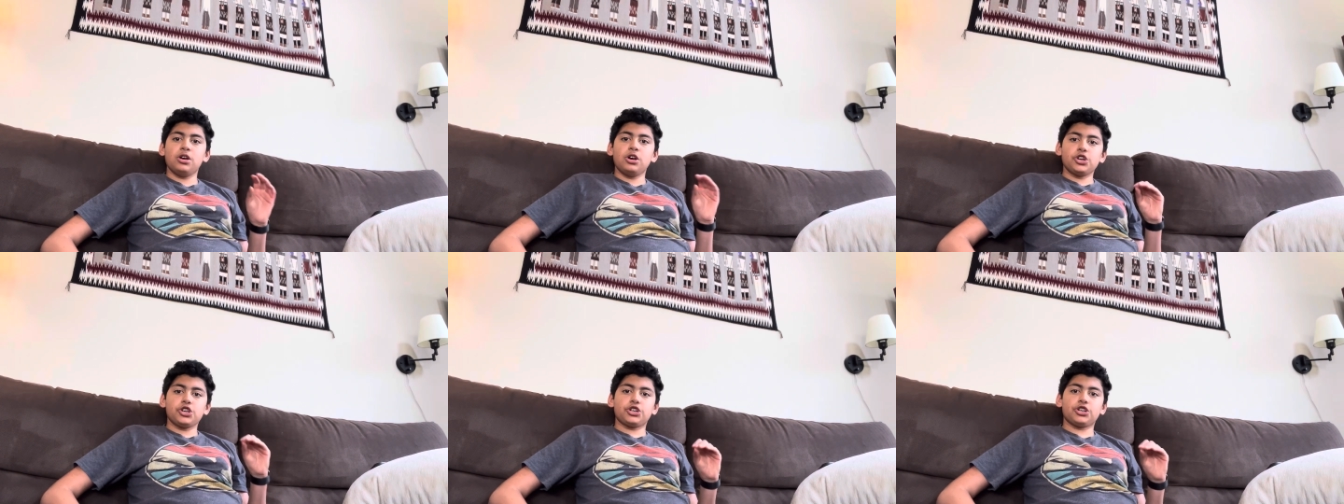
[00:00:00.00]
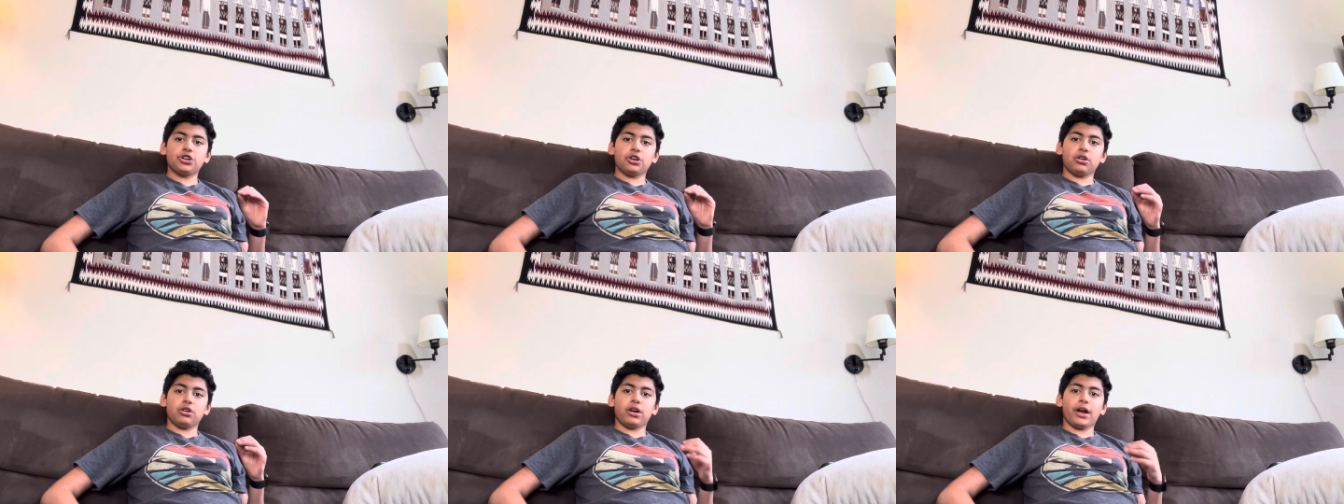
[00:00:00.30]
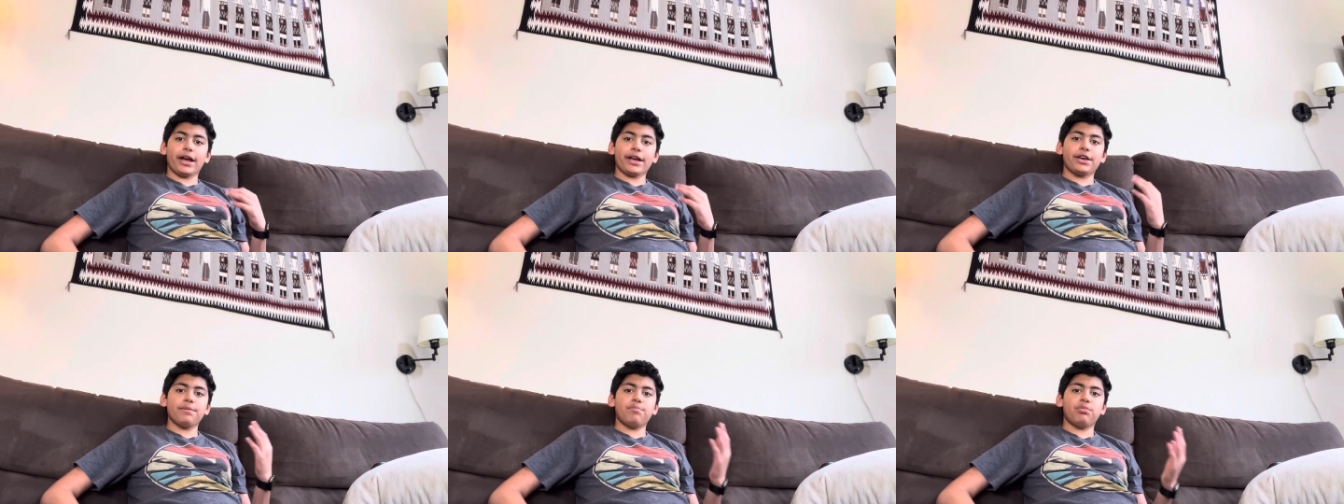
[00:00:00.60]
Sure,
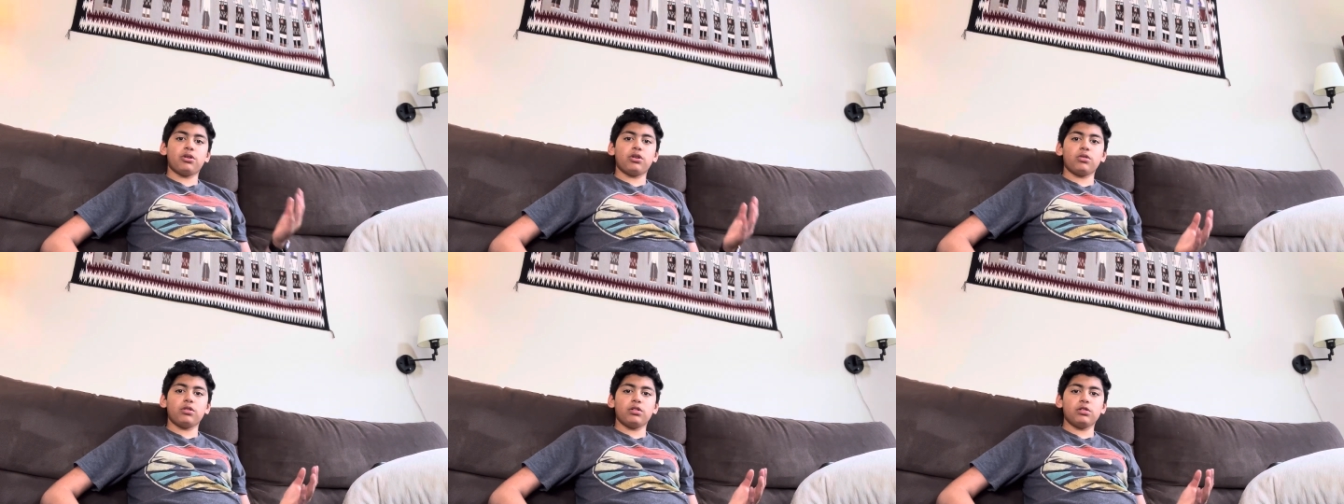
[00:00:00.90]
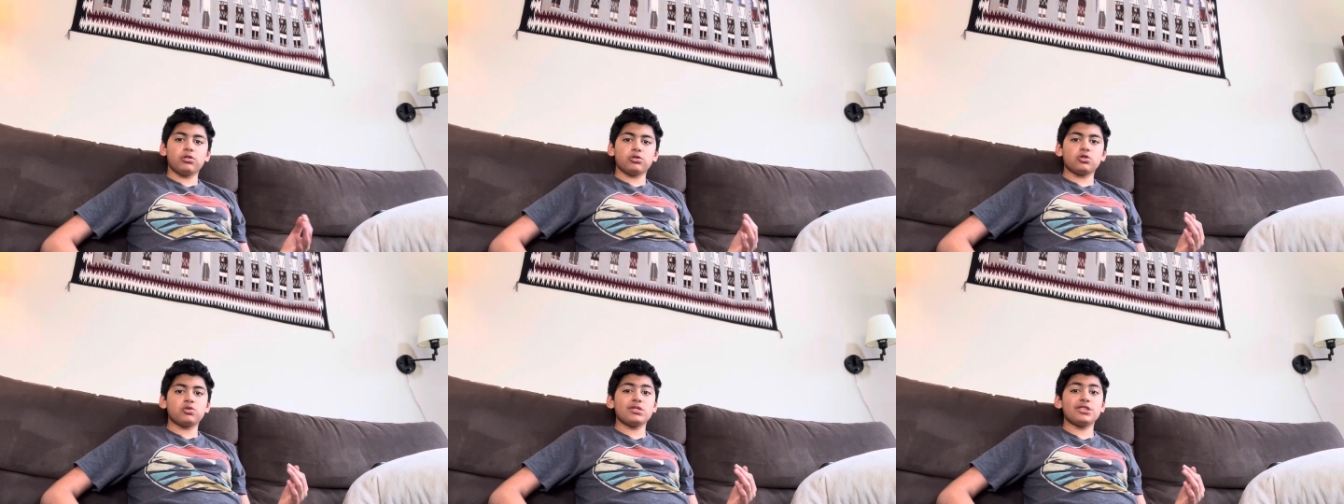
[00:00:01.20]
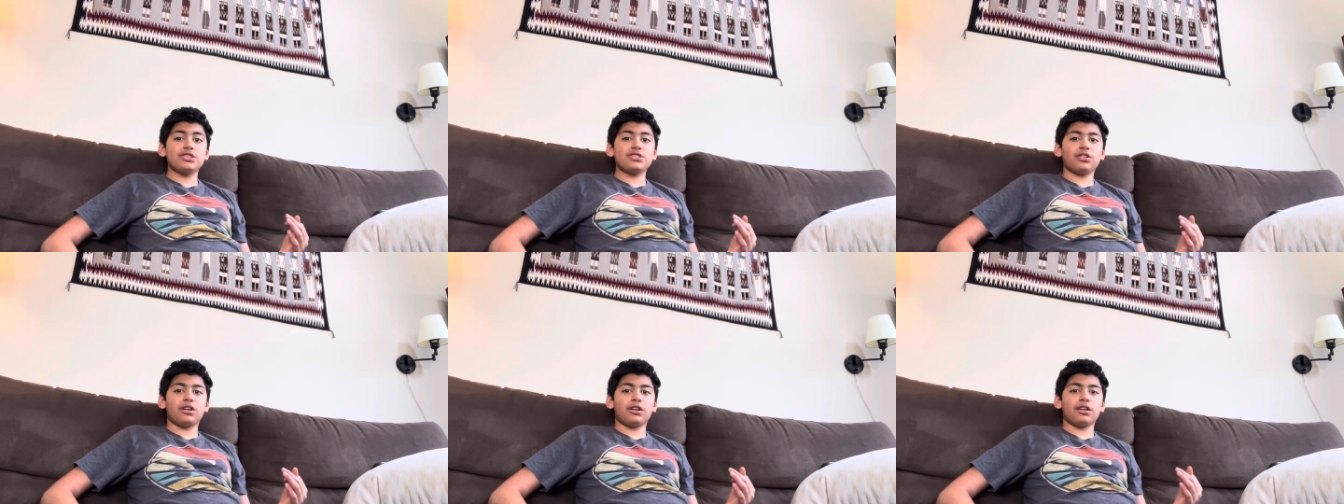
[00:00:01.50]
I could put a little
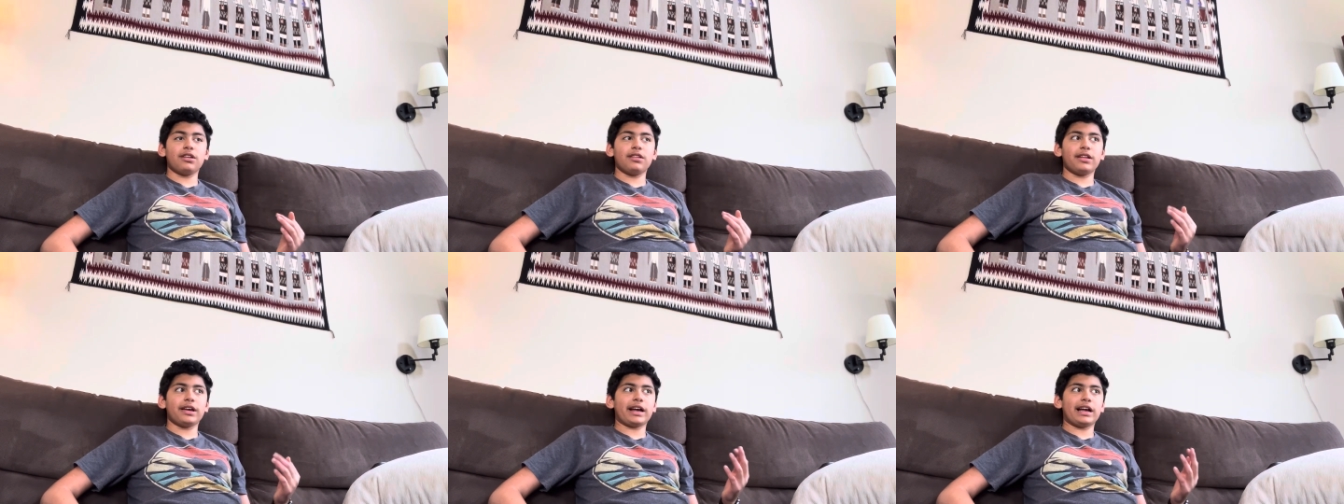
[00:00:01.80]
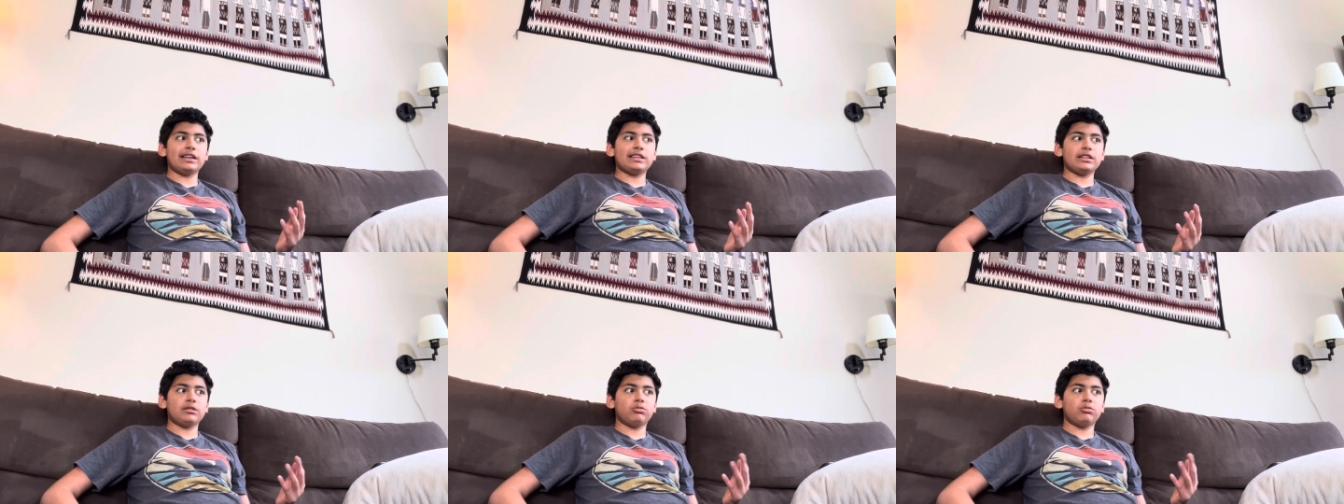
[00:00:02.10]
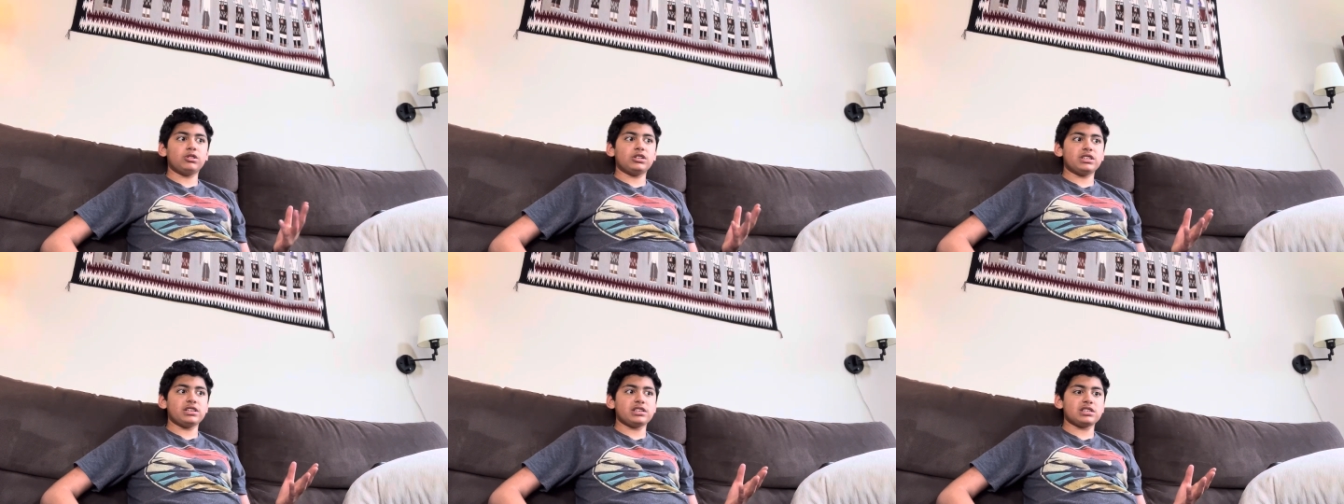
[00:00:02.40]
twist on it like I did
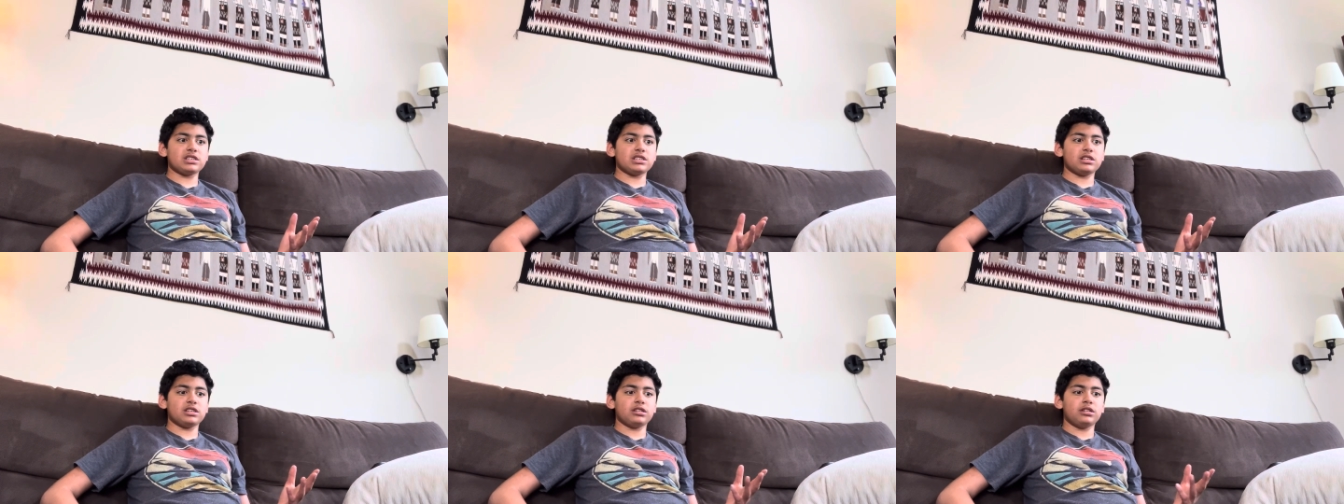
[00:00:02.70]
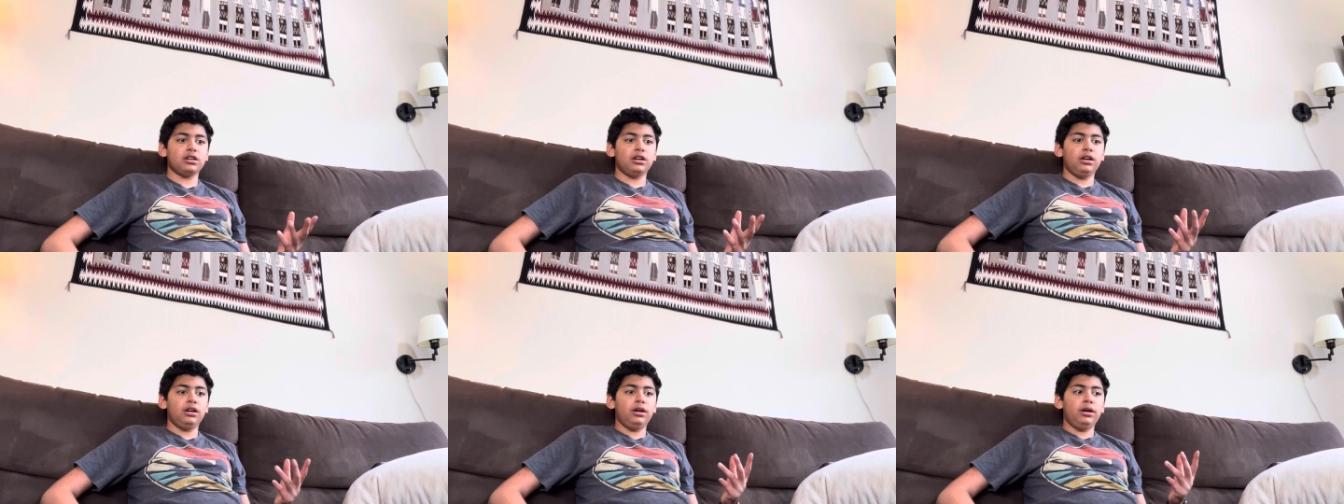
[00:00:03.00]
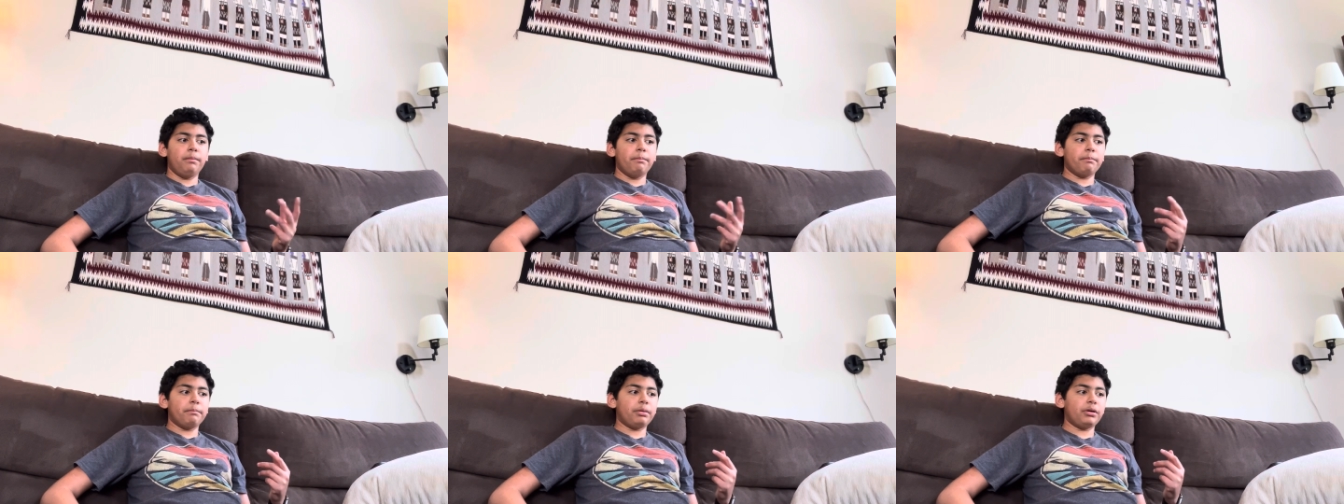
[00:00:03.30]
with DC,
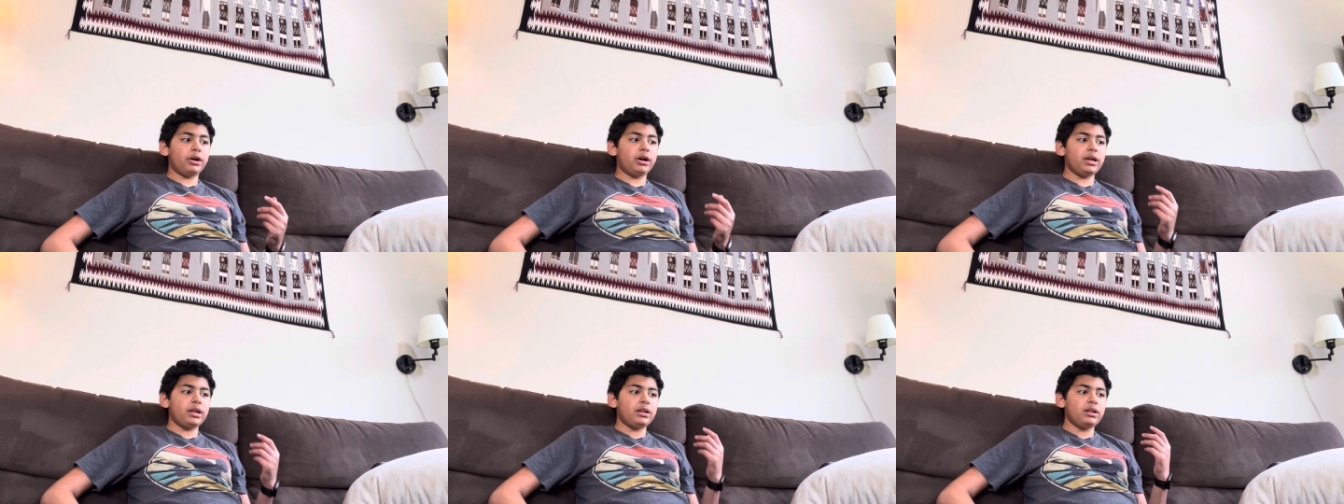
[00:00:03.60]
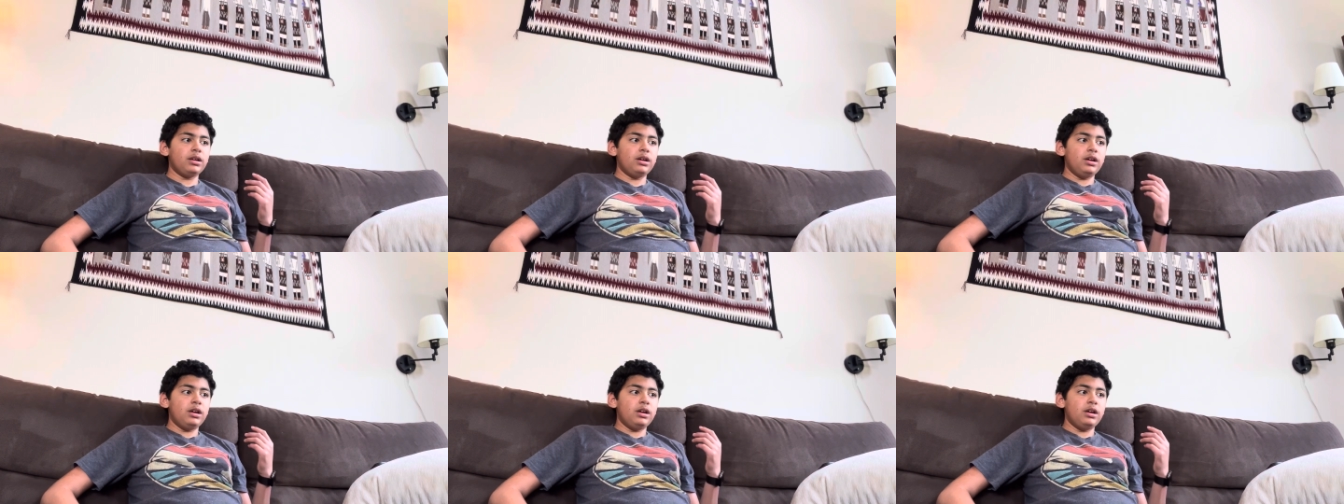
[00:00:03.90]
but